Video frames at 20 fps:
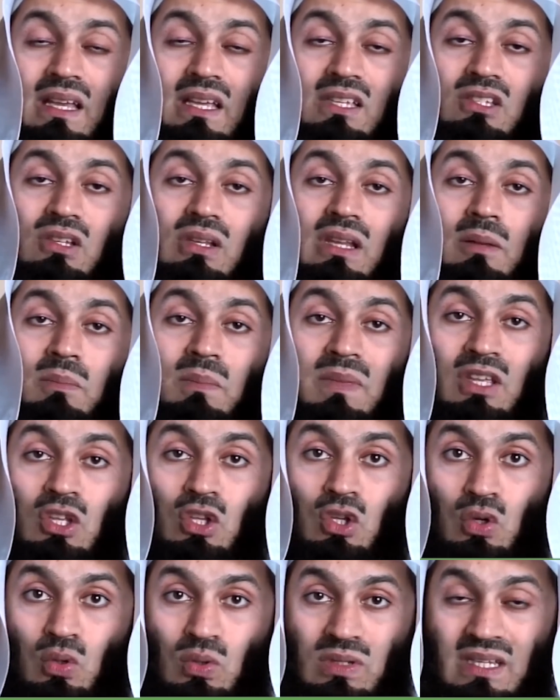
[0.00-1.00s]
So let me
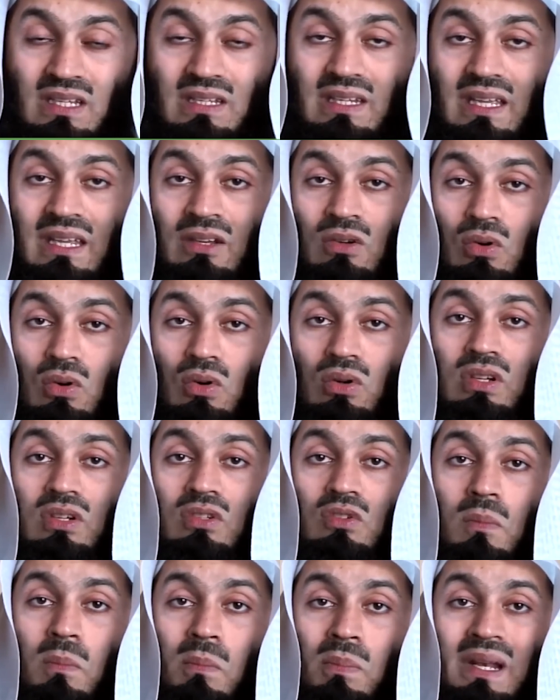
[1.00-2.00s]
use it in order
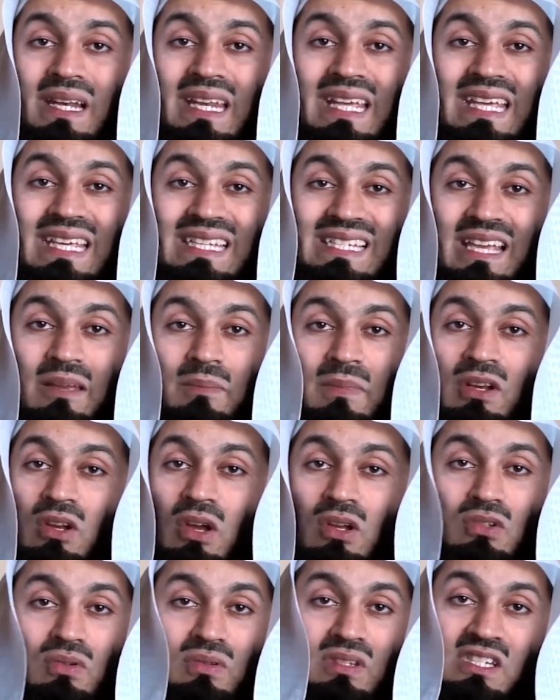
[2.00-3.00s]
to please Him and
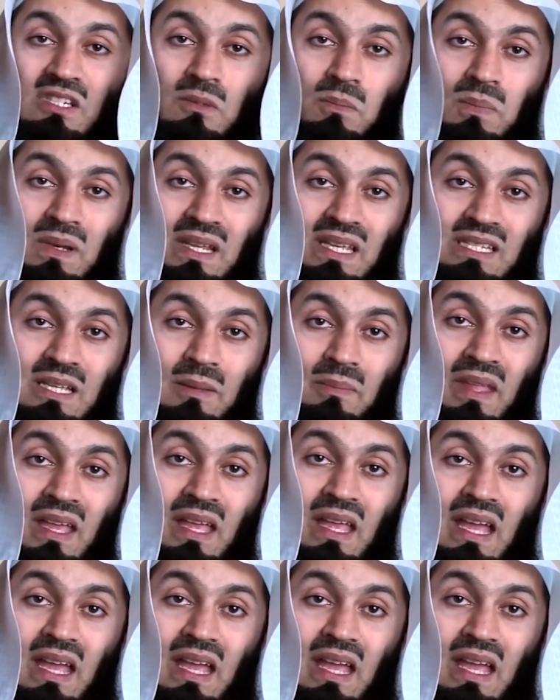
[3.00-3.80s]
not to displease Him.